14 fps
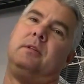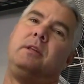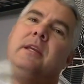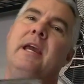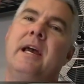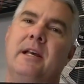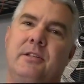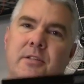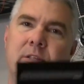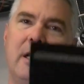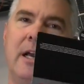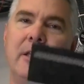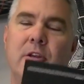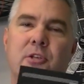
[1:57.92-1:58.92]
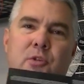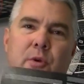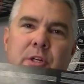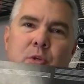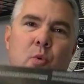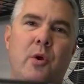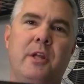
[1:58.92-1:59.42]
Yes, I used
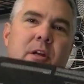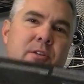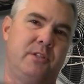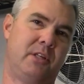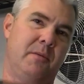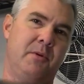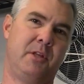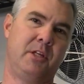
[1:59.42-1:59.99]
320 on some of